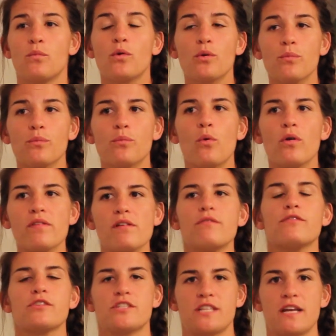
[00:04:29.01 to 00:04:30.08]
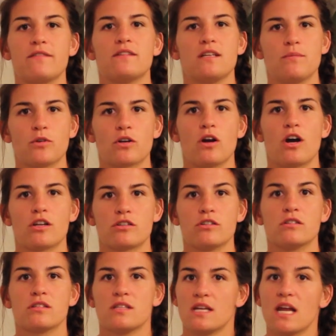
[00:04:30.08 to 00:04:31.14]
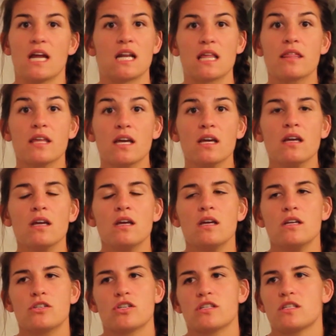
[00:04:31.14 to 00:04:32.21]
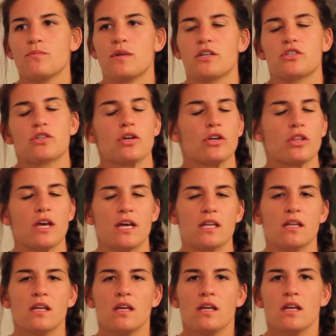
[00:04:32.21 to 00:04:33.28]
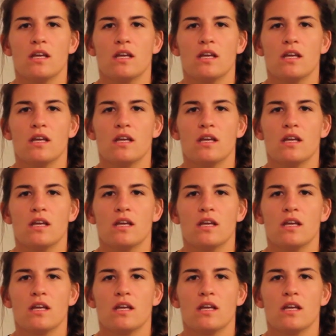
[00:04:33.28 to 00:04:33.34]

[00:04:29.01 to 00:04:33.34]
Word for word: We're more there for safety precautions than anything, just to make sure that,